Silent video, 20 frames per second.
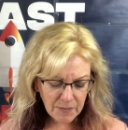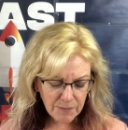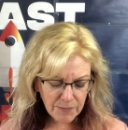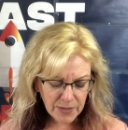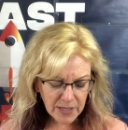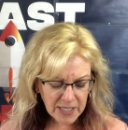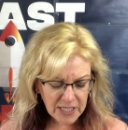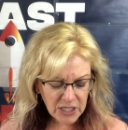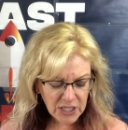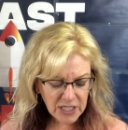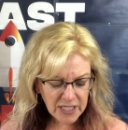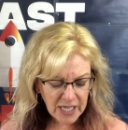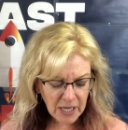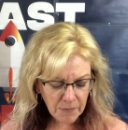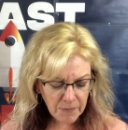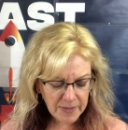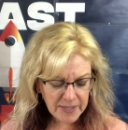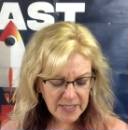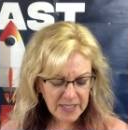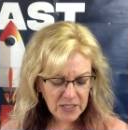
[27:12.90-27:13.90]
please just
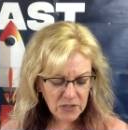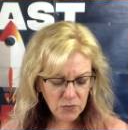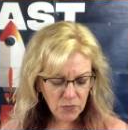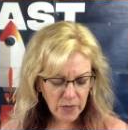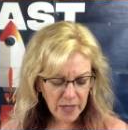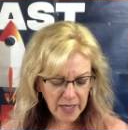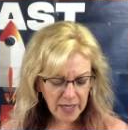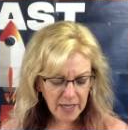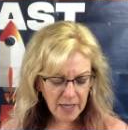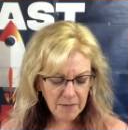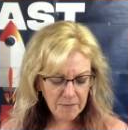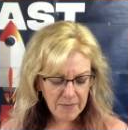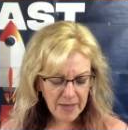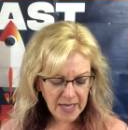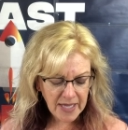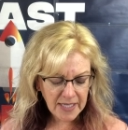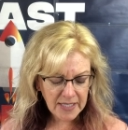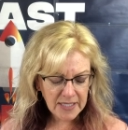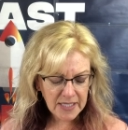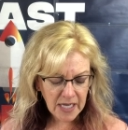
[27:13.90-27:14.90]
help us this week in
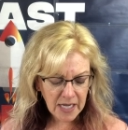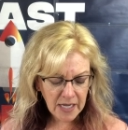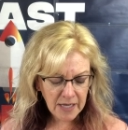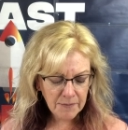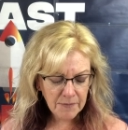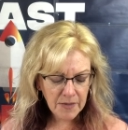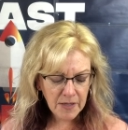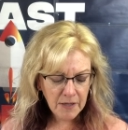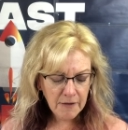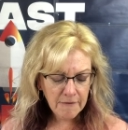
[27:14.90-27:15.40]
making time